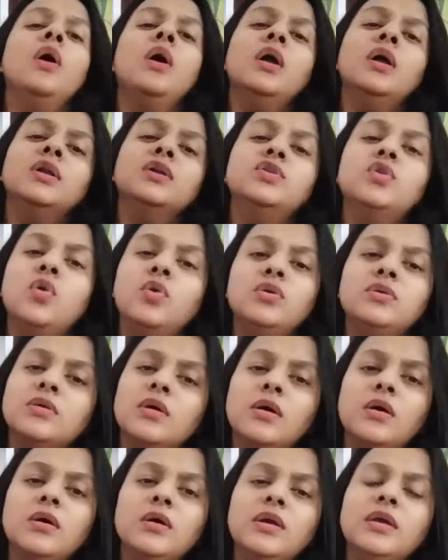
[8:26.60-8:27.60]
don't,
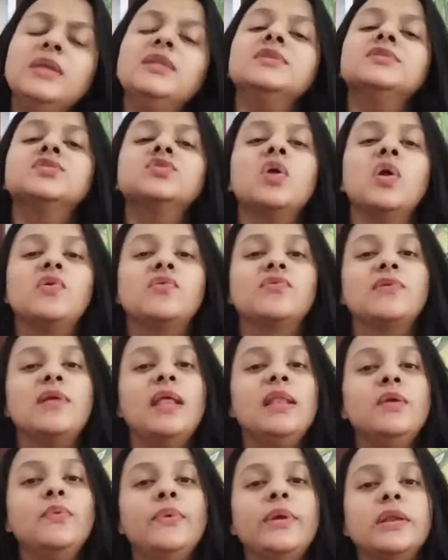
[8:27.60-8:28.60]
it is not
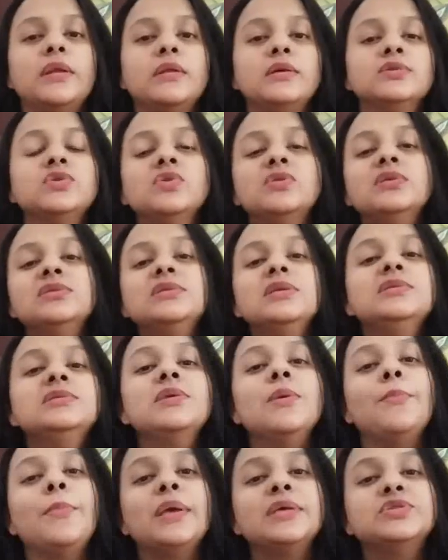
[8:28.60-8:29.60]
relevant. So this is
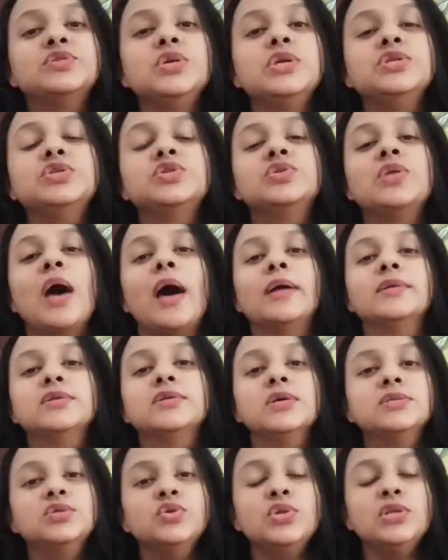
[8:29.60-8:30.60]
a message that
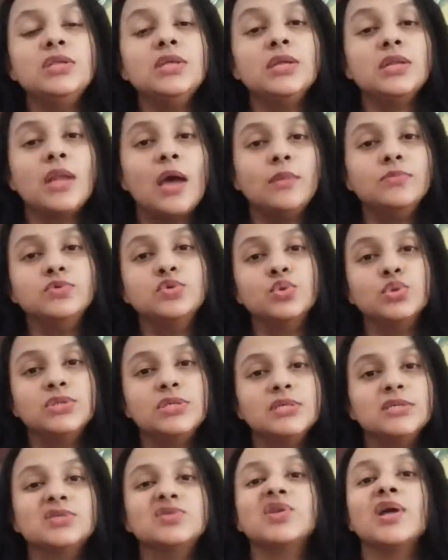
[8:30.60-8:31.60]
Suniti
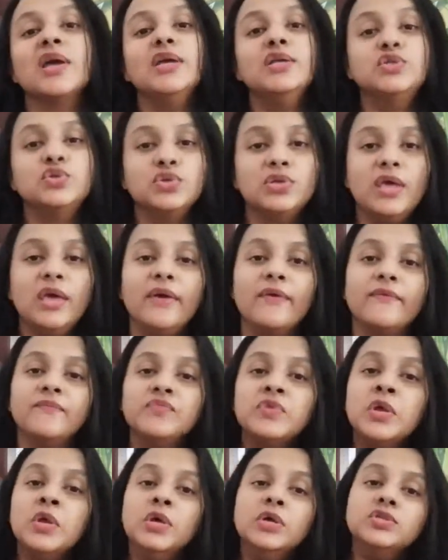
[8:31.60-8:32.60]
Namjoshi is trying to give.
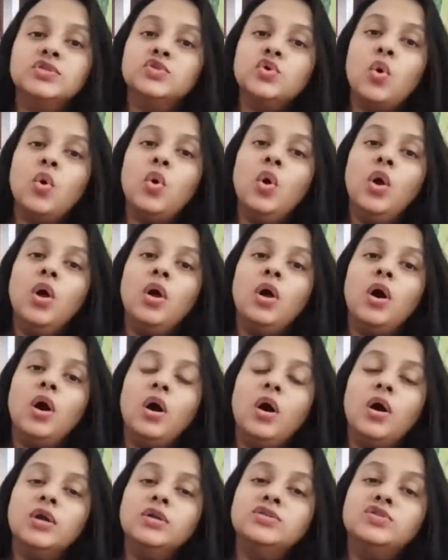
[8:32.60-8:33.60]
So
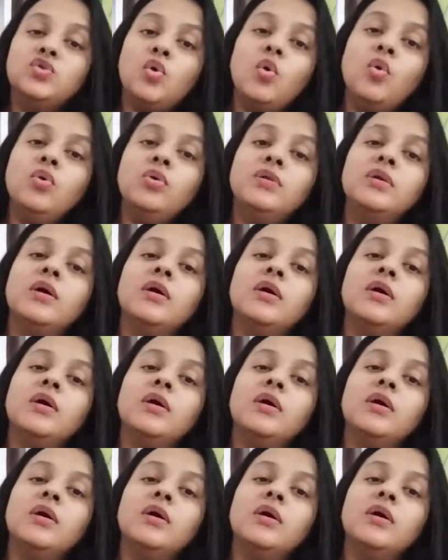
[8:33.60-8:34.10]
uh, don't